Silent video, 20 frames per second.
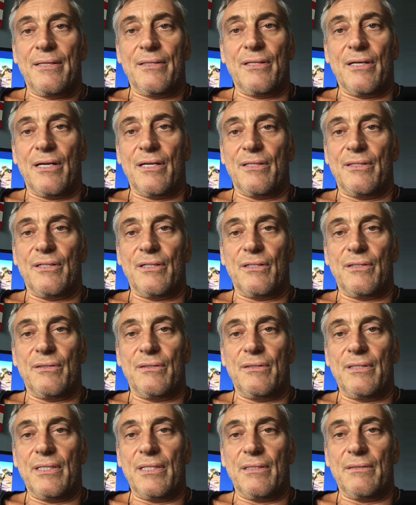
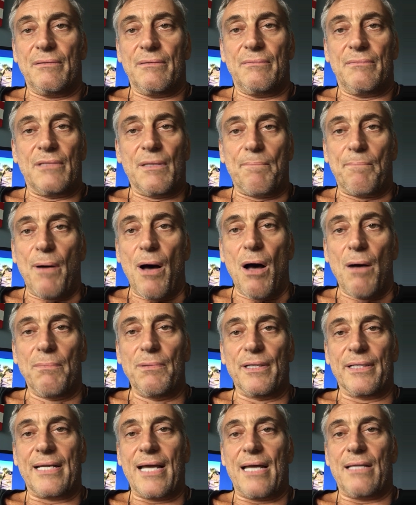the
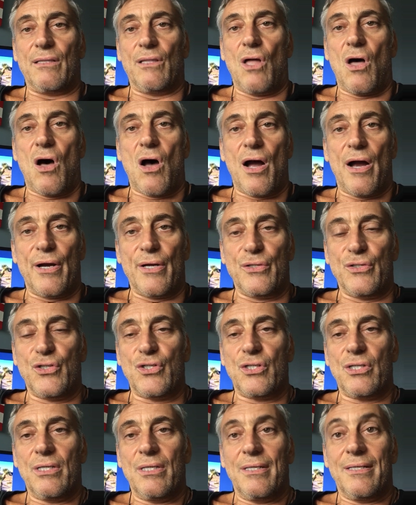public at
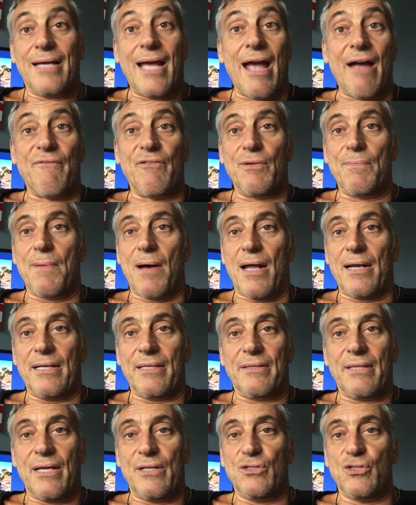large, everybody.
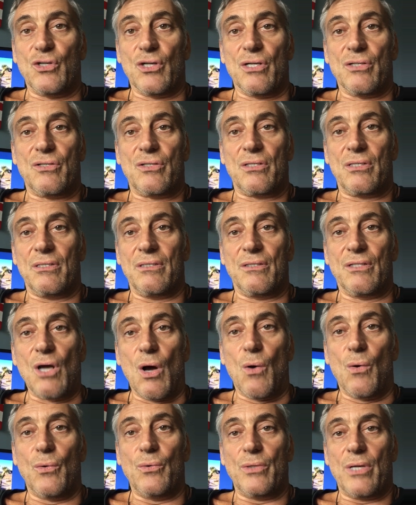They just
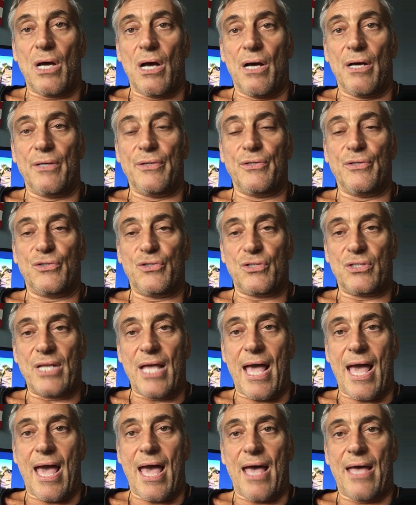don't
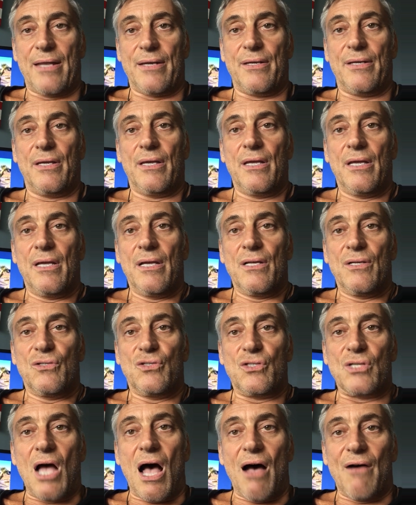understand
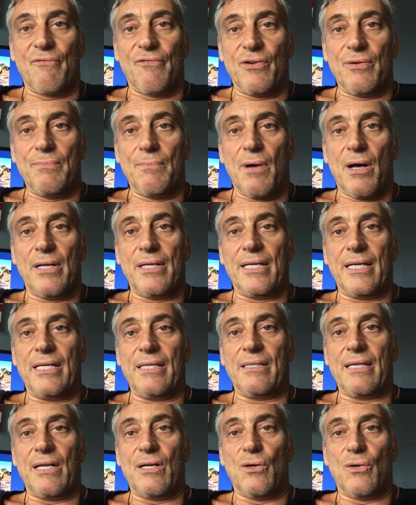sovereign
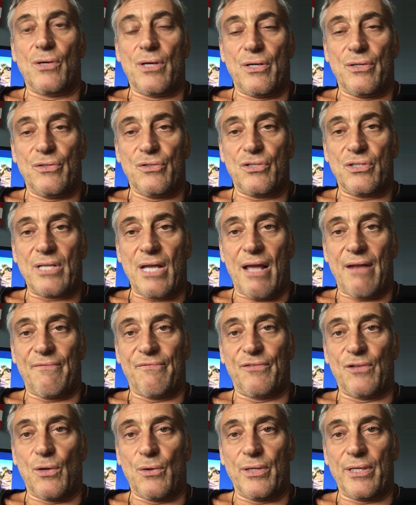money. They don't
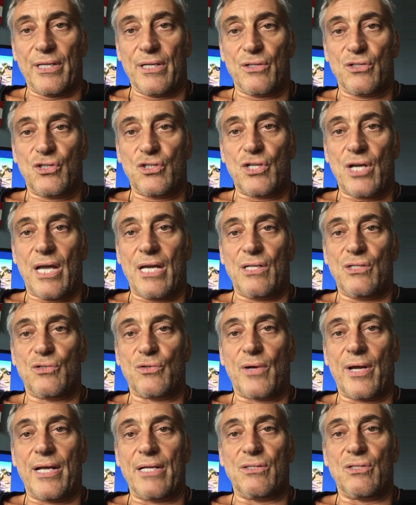understand floating
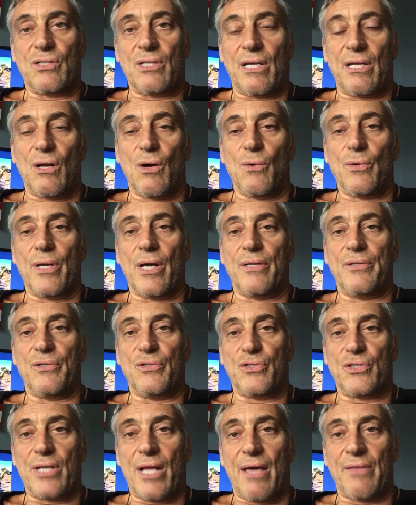exchange rates. They don't
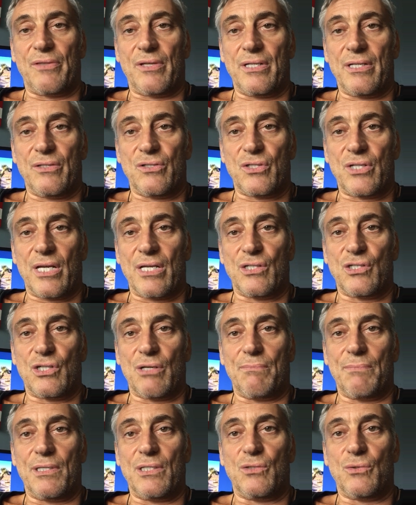understand the
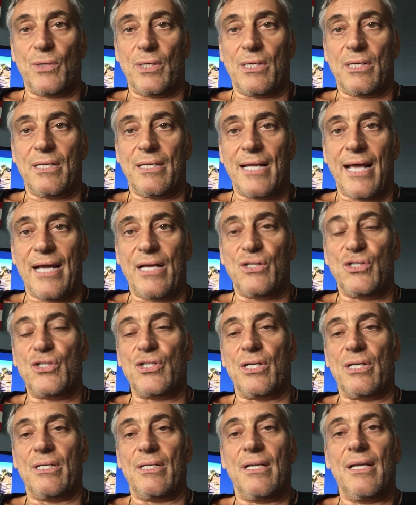distinction between a
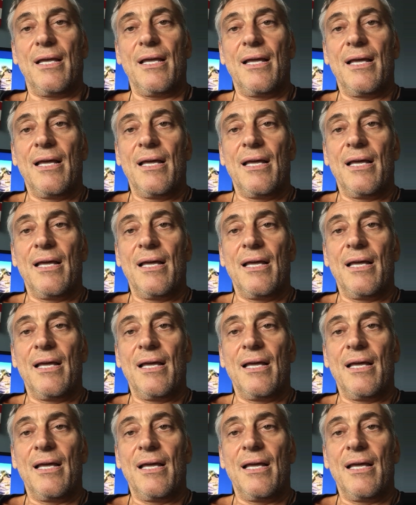nation